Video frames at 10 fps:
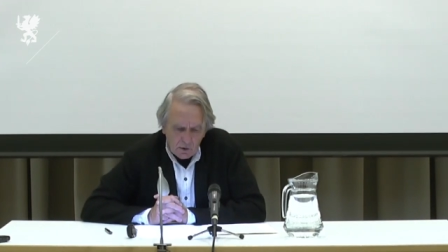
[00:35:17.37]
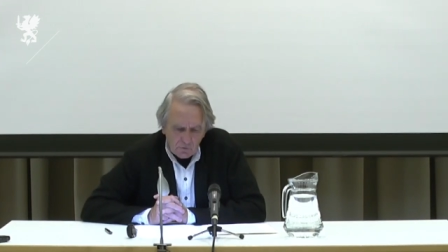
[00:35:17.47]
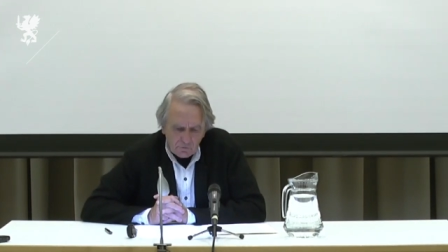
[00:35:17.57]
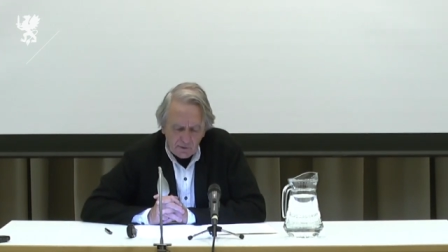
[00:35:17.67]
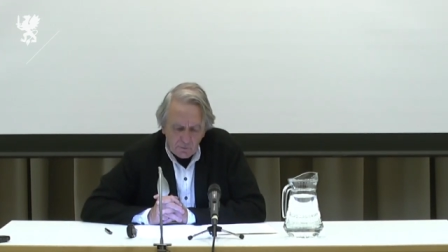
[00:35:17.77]

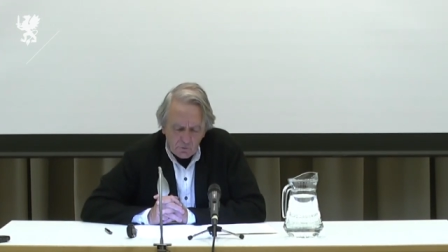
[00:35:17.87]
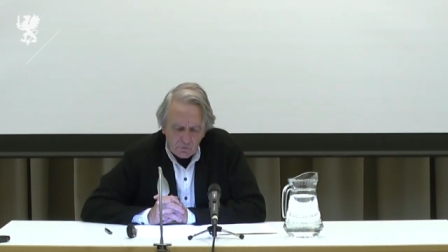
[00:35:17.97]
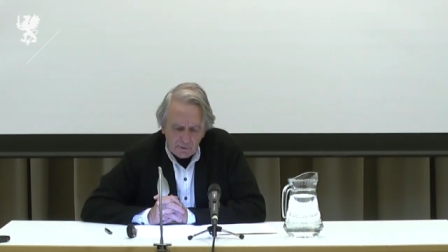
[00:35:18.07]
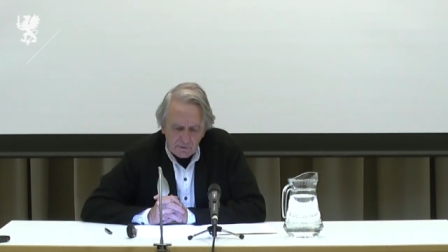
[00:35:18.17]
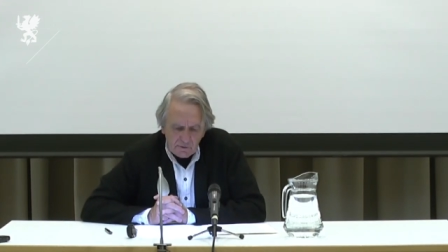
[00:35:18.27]
Free
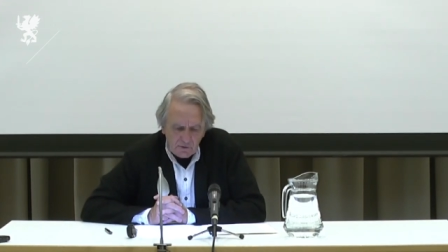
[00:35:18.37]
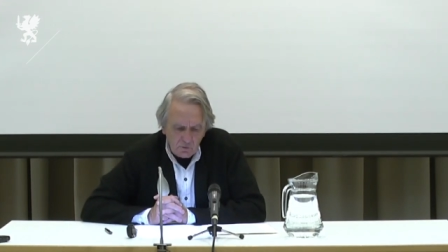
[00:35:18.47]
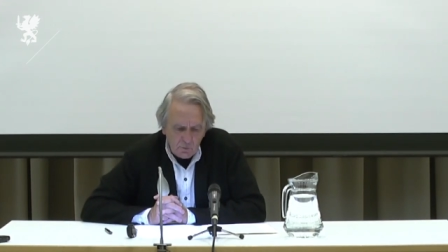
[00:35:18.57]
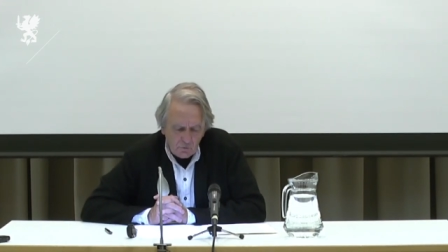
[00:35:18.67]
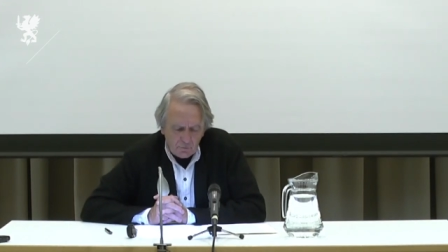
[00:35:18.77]
movement is
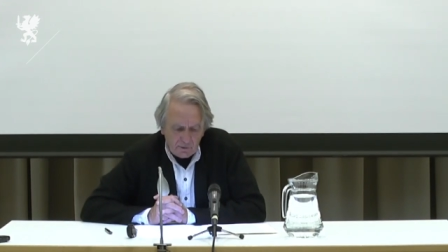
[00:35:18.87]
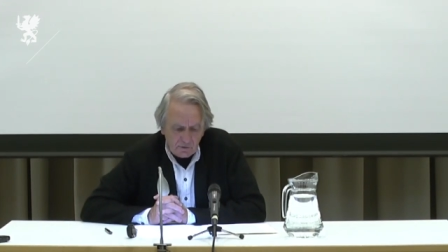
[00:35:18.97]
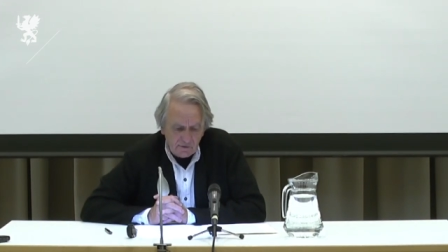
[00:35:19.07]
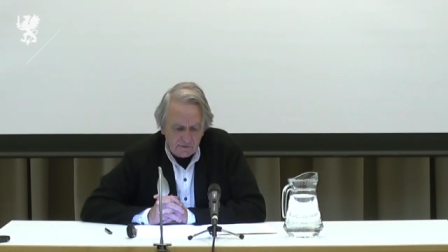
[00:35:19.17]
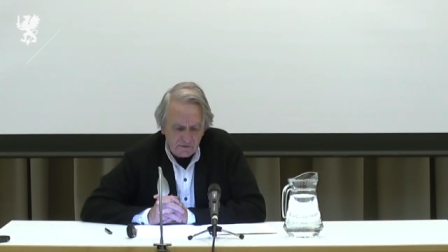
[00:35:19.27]
a
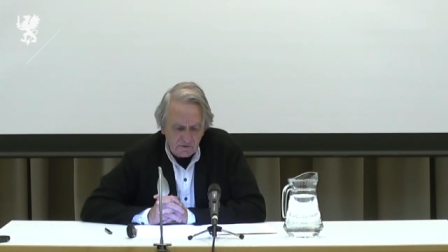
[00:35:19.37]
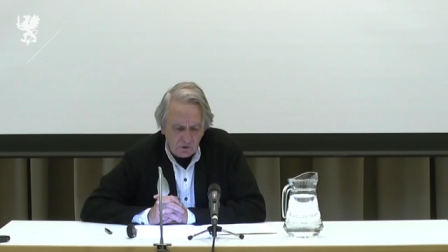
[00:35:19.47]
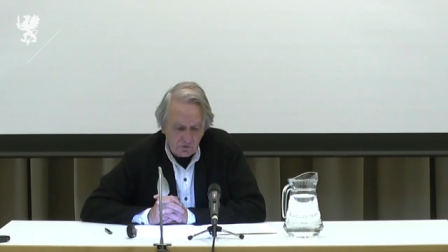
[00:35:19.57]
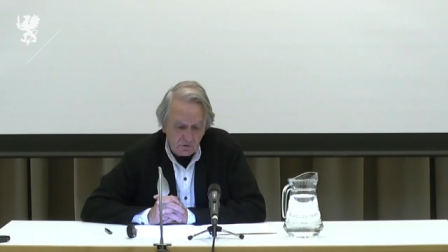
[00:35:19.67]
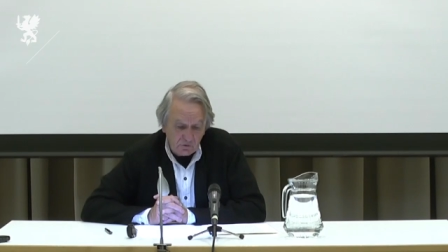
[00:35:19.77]
movement that is
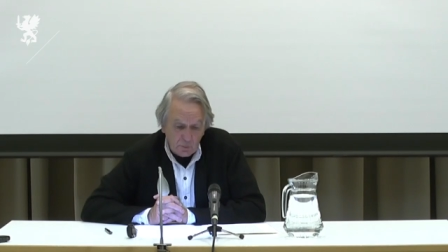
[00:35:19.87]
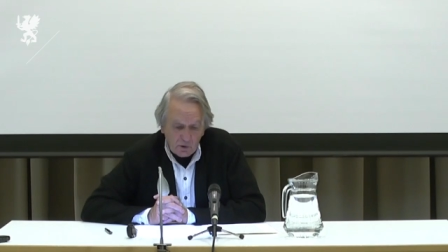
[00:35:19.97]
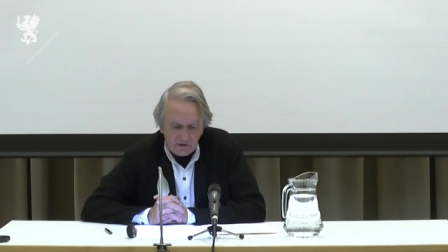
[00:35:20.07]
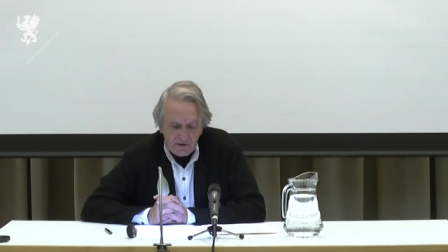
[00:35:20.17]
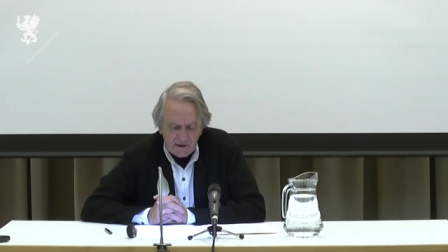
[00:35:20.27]
not
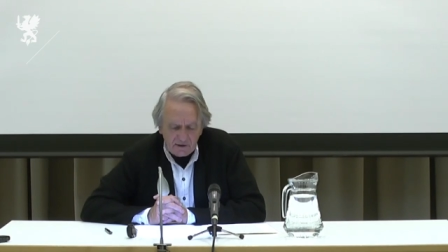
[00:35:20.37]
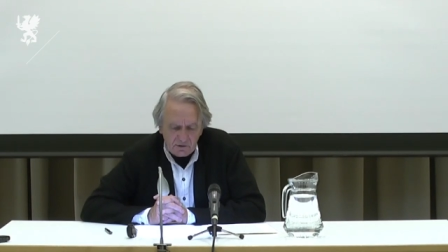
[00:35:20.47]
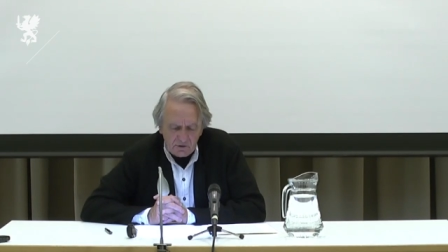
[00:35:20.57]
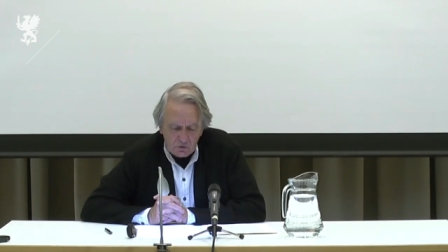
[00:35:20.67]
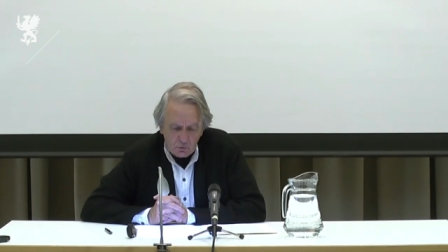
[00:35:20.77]

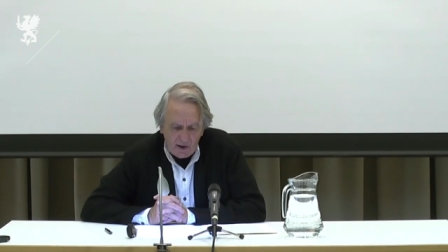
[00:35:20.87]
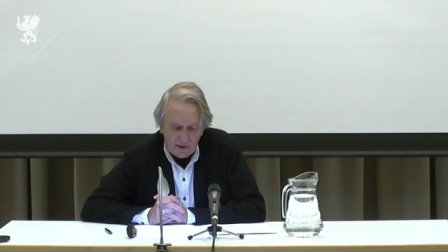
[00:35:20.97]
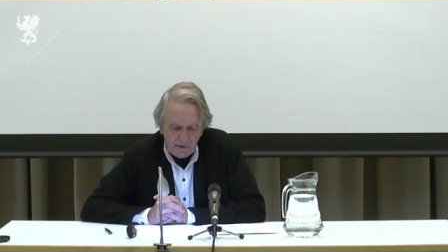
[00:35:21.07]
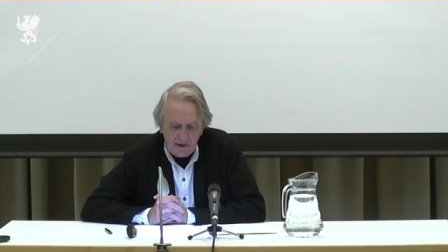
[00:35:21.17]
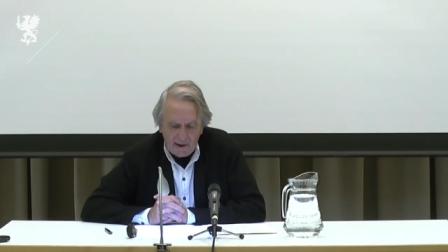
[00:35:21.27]
subordinated to
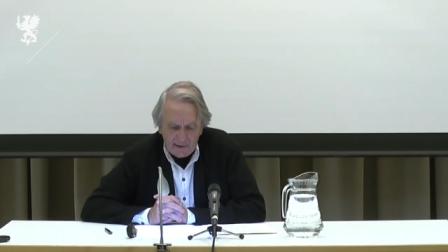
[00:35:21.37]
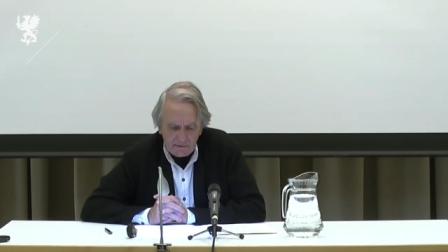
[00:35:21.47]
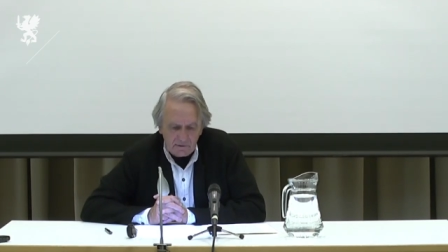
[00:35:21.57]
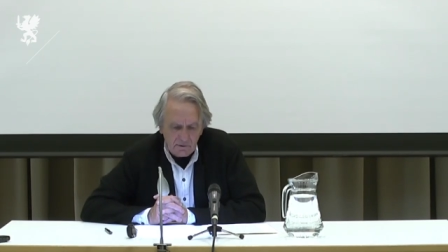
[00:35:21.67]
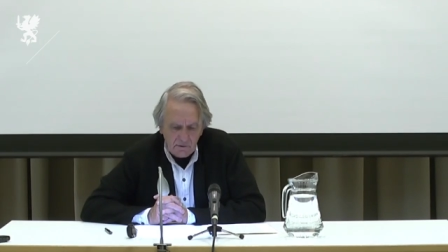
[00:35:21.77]
any
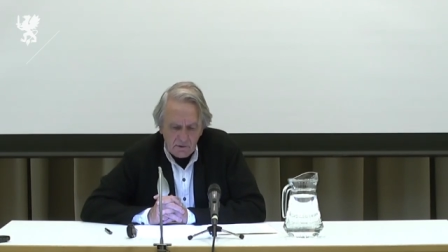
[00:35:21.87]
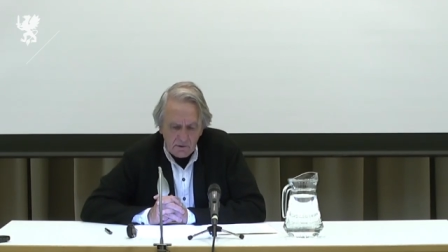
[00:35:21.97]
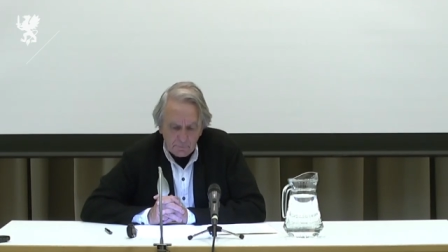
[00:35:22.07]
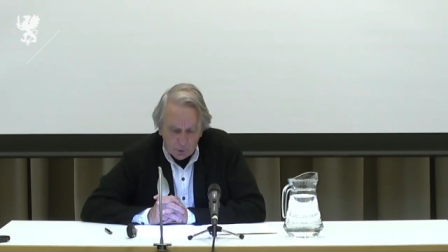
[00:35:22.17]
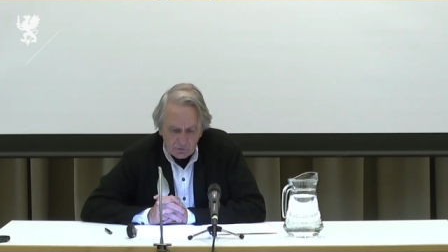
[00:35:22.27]
end
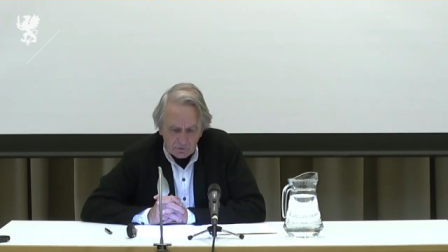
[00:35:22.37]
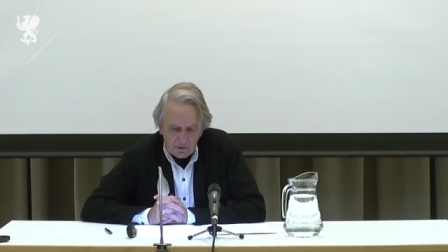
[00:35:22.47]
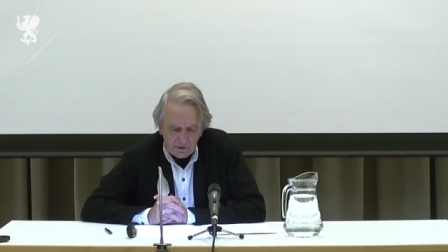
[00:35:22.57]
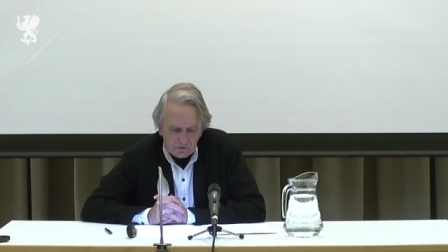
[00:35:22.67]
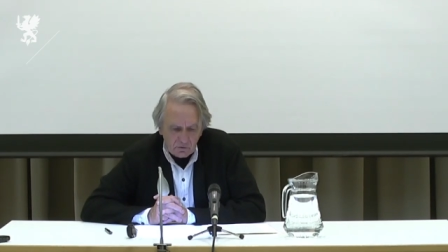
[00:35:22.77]
but
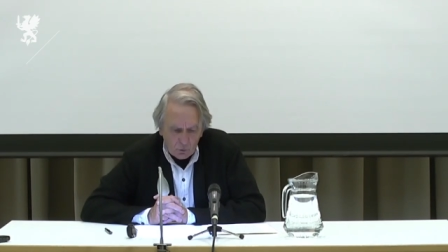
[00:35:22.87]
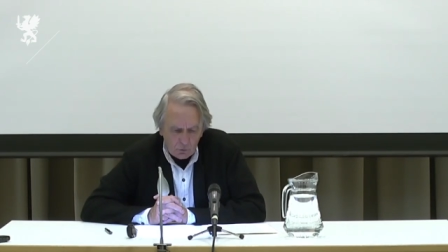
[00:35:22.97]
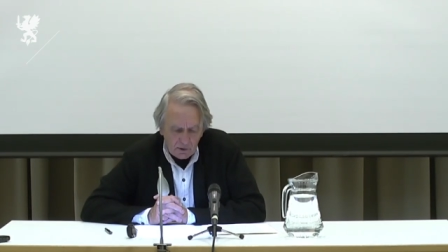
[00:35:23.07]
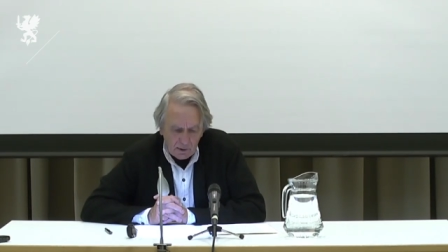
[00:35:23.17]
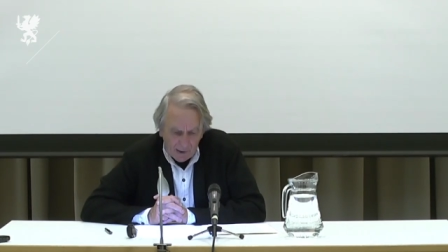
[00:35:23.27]
its
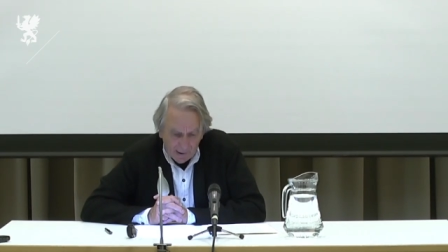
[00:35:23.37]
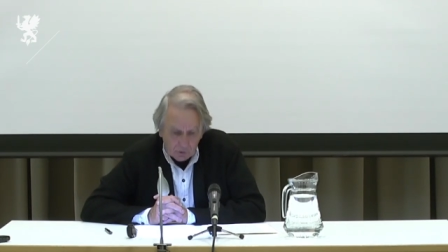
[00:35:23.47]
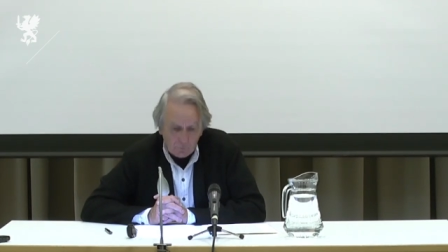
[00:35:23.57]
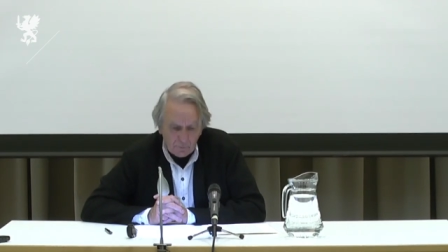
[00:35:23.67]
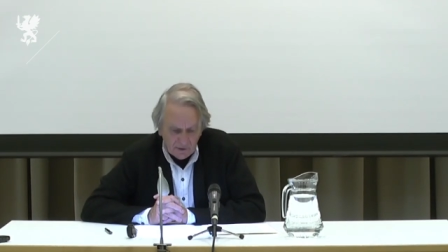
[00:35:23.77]
own
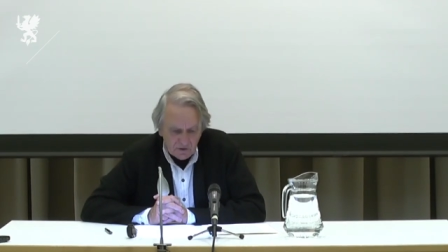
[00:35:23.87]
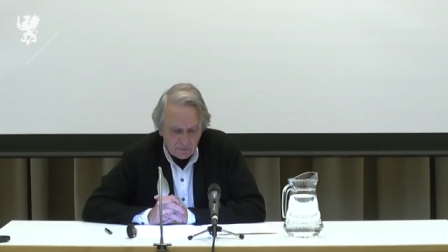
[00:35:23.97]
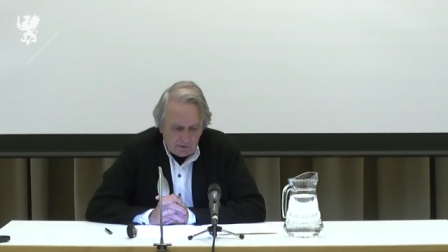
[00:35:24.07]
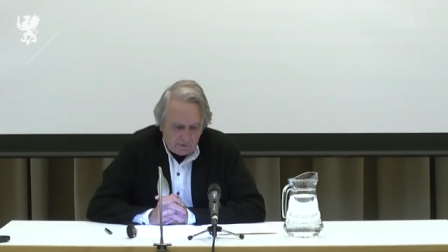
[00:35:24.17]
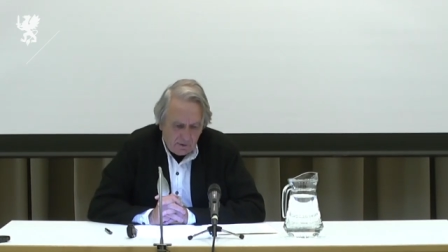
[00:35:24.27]

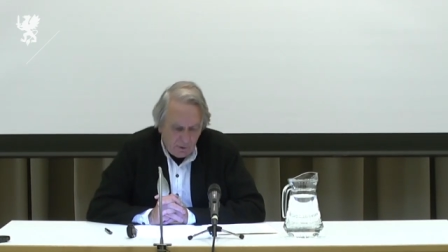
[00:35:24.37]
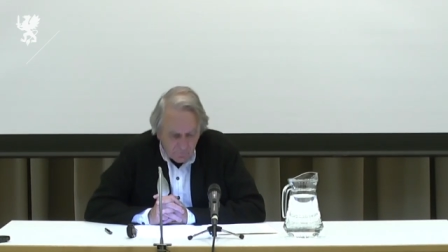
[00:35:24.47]
accomplishment.